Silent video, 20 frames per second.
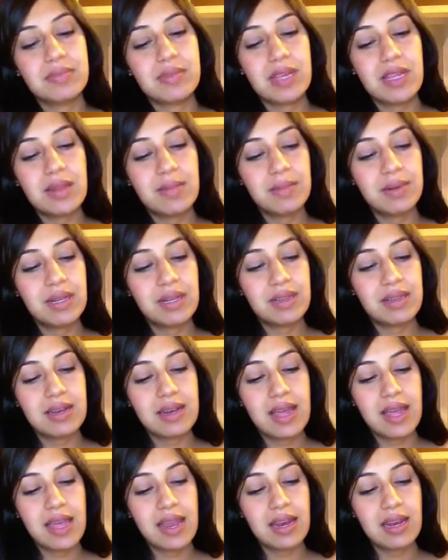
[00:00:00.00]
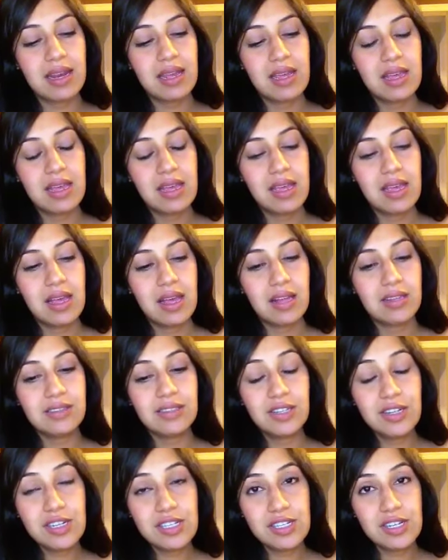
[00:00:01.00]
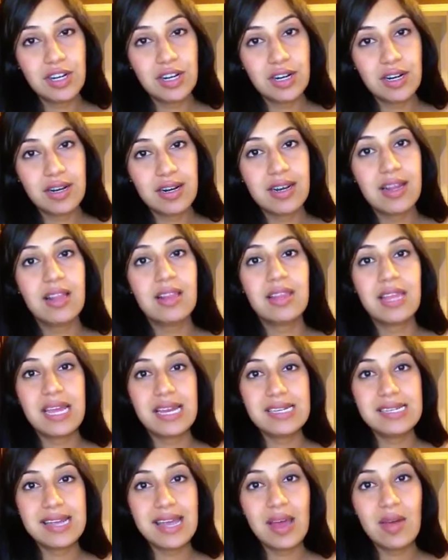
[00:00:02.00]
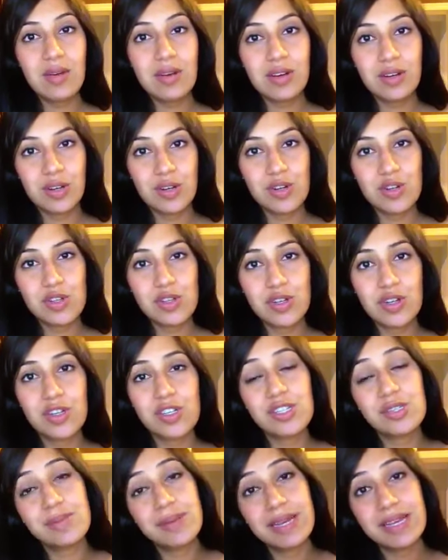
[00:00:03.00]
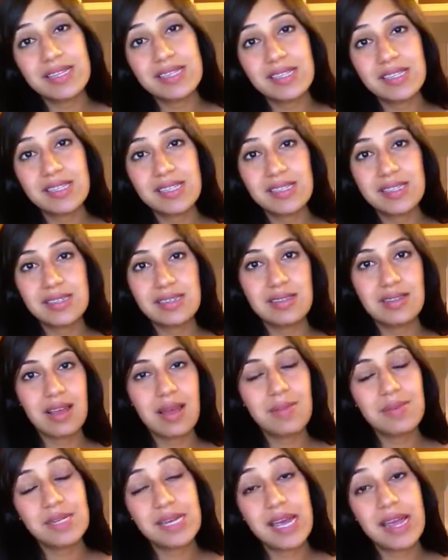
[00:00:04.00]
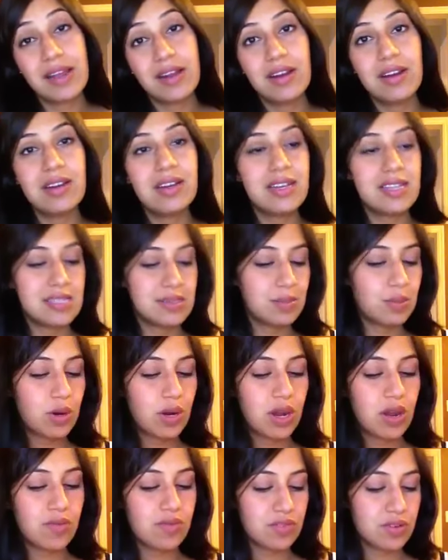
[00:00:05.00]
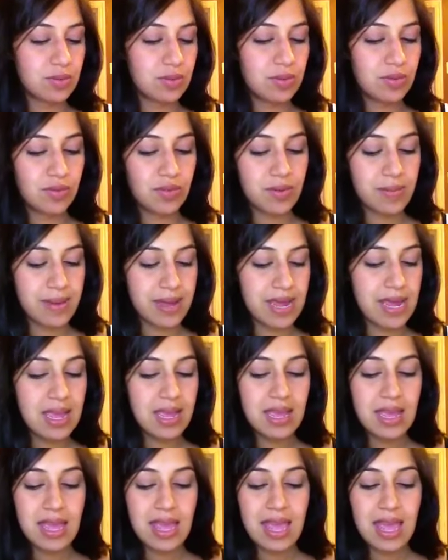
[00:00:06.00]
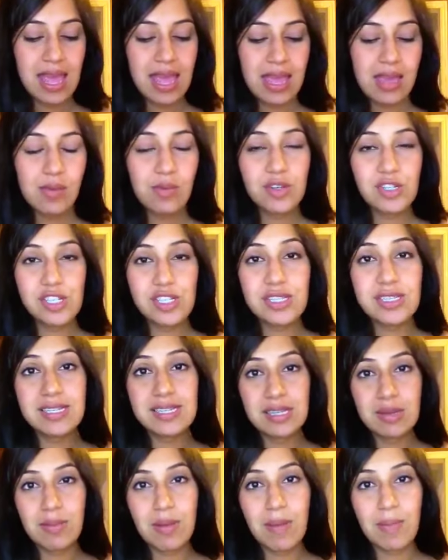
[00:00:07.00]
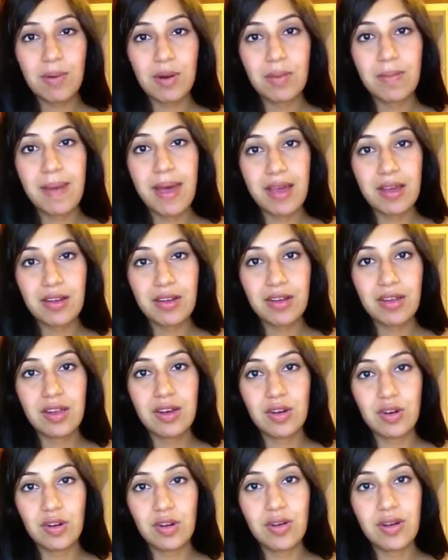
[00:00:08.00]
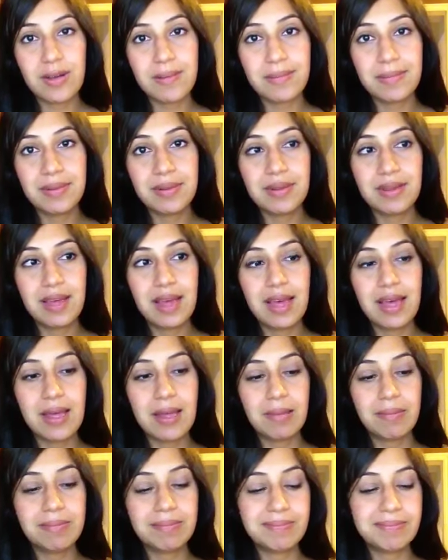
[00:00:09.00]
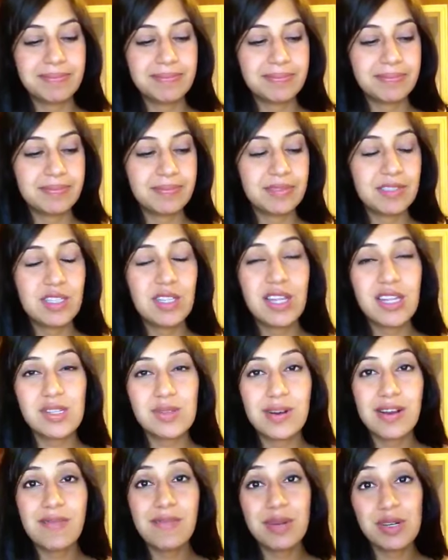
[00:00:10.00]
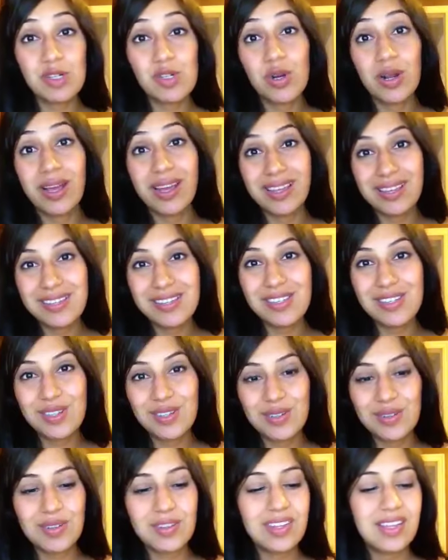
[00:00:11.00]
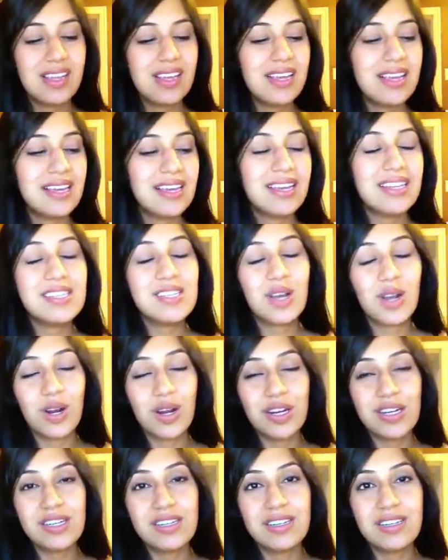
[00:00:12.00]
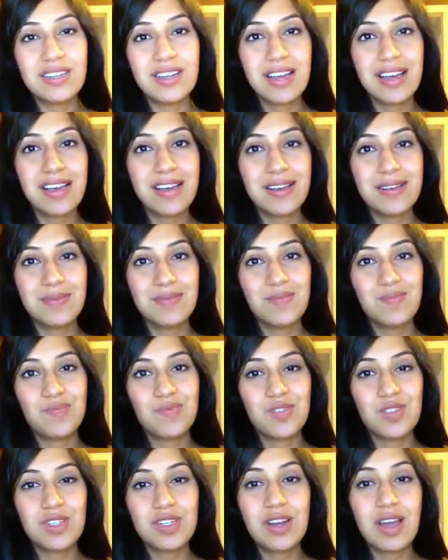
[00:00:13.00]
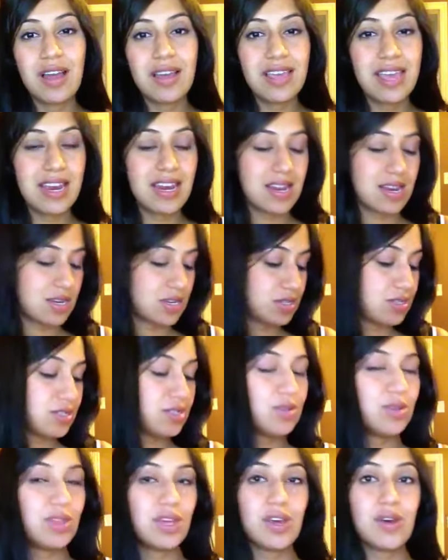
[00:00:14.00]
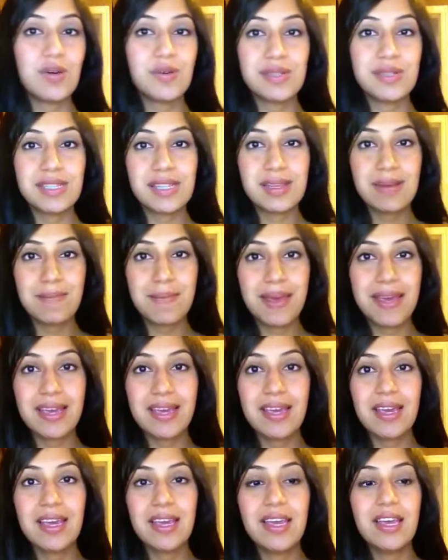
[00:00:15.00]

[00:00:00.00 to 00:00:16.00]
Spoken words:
in the middle of the night. I'll nurse her, and I'll lay down and nurse her just because I'm tired and it's more comfortable for me. And when she's asleep, I'll put her back in her crib. So that's what I've been trying to do. it's hard to not get into the co-sleeping.